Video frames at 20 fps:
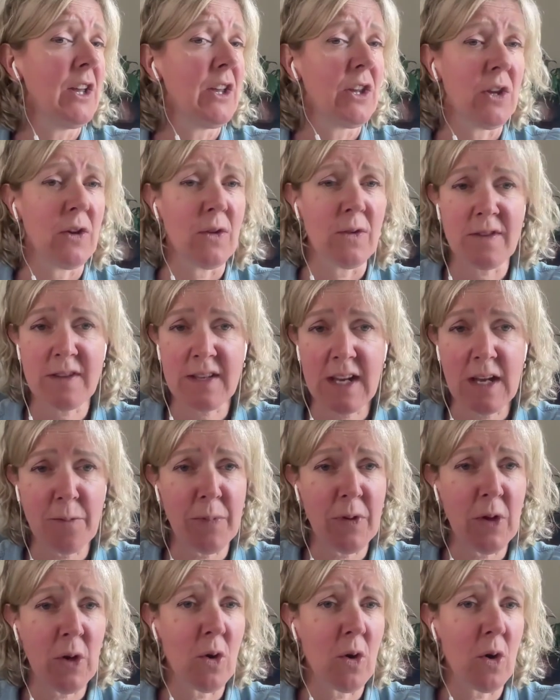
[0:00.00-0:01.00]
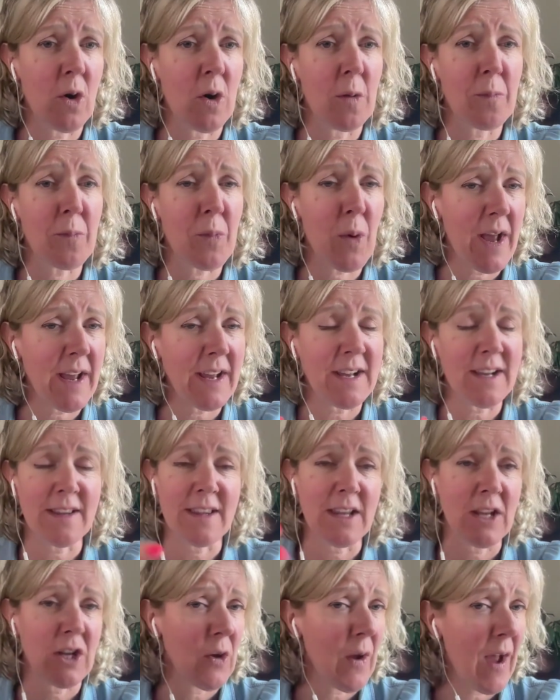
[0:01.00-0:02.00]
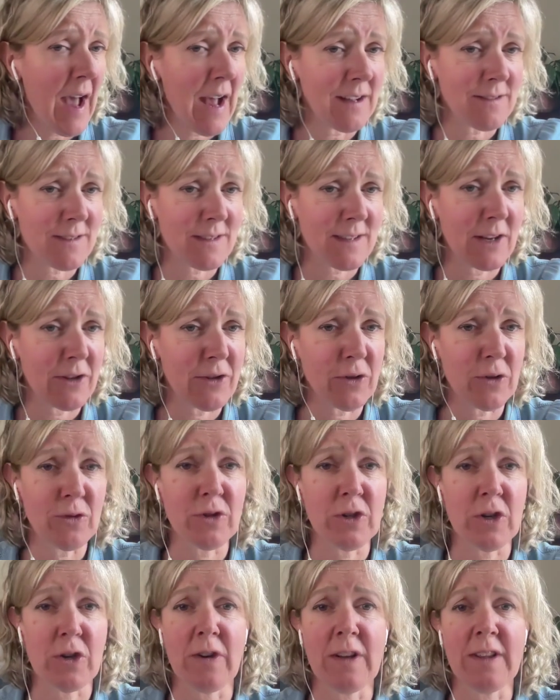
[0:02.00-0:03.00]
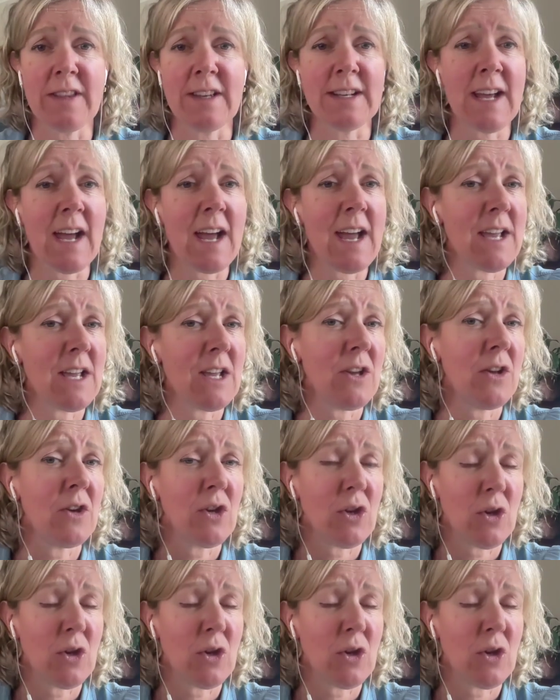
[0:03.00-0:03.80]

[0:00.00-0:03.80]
You skip your break that you had scheduled during the day.